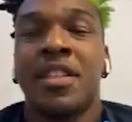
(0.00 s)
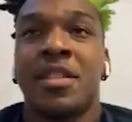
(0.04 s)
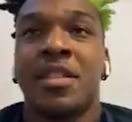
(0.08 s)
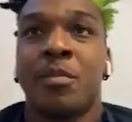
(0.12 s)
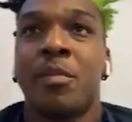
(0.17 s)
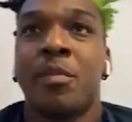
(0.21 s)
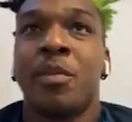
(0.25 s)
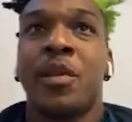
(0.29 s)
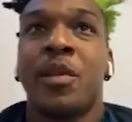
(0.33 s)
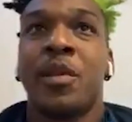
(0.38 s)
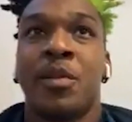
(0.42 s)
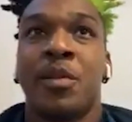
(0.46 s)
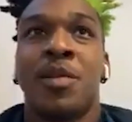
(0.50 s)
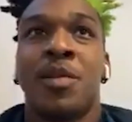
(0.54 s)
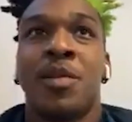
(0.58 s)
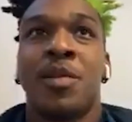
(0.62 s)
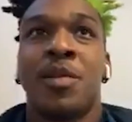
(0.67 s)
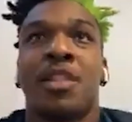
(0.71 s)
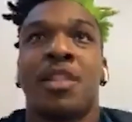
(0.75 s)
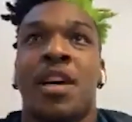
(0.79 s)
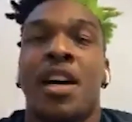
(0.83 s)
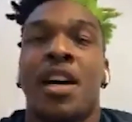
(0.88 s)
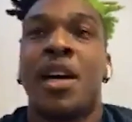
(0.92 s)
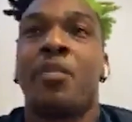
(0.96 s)
blues,
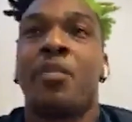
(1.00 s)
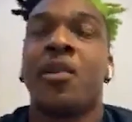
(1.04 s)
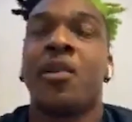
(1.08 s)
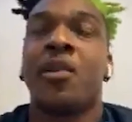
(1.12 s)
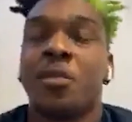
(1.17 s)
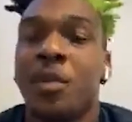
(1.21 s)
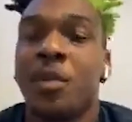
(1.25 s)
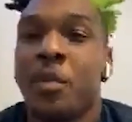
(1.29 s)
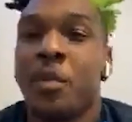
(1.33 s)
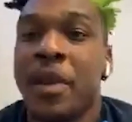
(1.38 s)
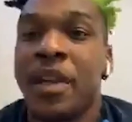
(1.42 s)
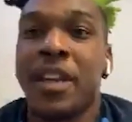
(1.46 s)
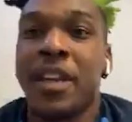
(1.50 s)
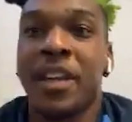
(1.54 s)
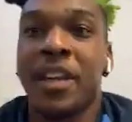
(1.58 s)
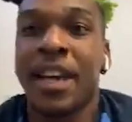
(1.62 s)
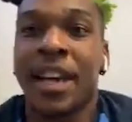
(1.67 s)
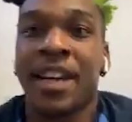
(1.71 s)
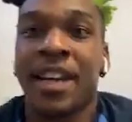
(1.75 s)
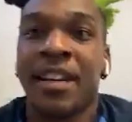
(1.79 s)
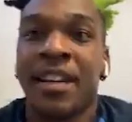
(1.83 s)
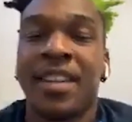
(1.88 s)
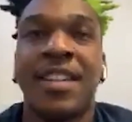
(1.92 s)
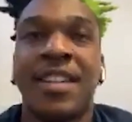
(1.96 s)
uh, possibly pink
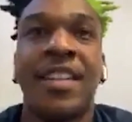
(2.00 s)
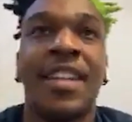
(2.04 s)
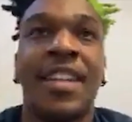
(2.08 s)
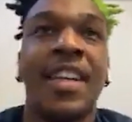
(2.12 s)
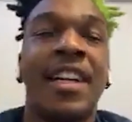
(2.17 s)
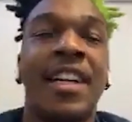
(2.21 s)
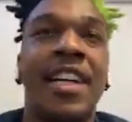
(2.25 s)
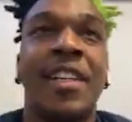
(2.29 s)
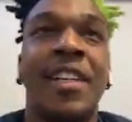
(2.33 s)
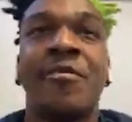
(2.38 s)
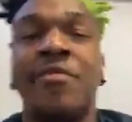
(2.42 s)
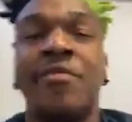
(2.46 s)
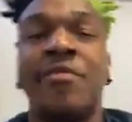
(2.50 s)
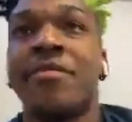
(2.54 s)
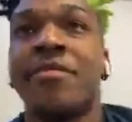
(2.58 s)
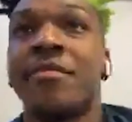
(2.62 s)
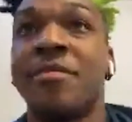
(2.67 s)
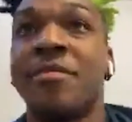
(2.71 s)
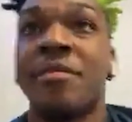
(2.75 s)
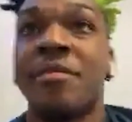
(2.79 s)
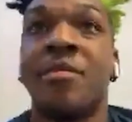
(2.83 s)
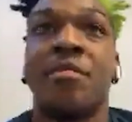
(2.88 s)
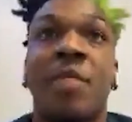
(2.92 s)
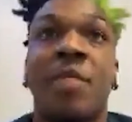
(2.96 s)
again, um,
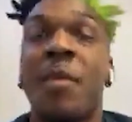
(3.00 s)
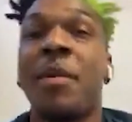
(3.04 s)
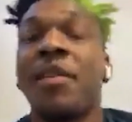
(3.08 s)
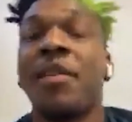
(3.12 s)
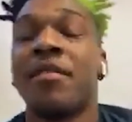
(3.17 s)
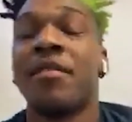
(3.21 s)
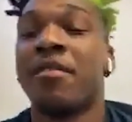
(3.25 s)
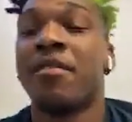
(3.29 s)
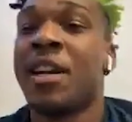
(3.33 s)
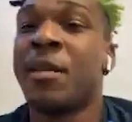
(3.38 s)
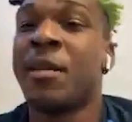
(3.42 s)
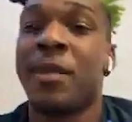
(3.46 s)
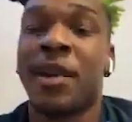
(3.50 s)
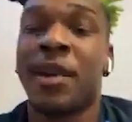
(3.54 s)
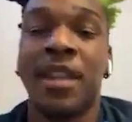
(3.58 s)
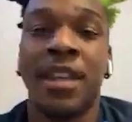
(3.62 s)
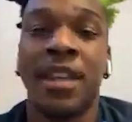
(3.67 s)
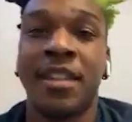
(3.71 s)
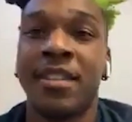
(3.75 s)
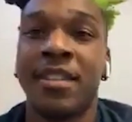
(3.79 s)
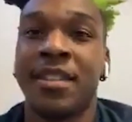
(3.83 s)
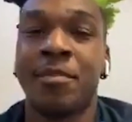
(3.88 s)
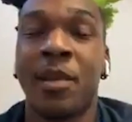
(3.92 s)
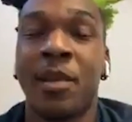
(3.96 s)
maybe even red by the
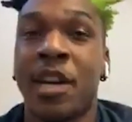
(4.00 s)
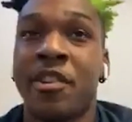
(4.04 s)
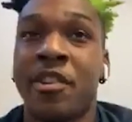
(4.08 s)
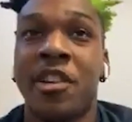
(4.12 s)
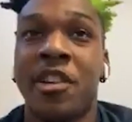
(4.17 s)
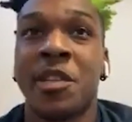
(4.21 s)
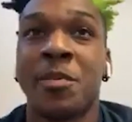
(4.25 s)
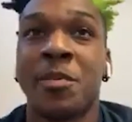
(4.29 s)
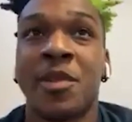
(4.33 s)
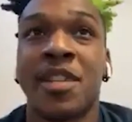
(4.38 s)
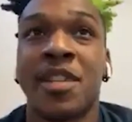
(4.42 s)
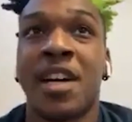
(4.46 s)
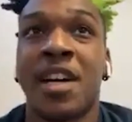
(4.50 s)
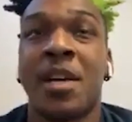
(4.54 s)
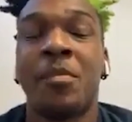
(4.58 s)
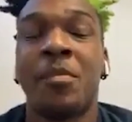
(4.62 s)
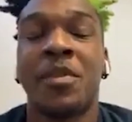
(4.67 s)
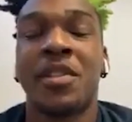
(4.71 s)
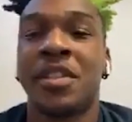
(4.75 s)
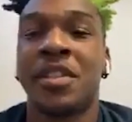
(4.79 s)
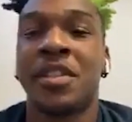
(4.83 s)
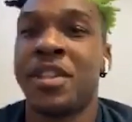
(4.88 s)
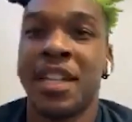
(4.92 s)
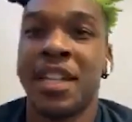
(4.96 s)
end of by Christmas time.
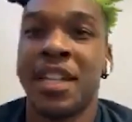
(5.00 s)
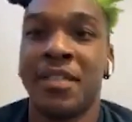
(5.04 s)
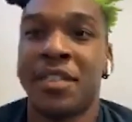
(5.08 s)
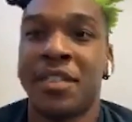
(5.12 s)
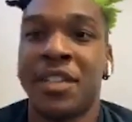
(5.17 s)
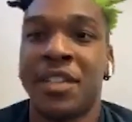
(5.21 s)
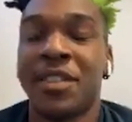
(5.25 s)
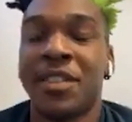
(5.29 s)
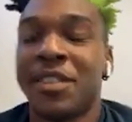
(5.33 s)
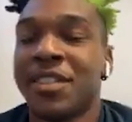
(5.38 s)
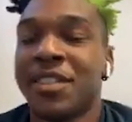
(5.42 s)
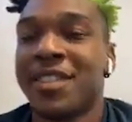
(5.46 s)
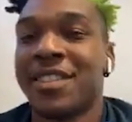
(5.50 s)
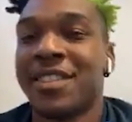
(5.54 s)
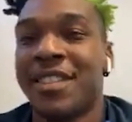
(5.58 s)
So you never know.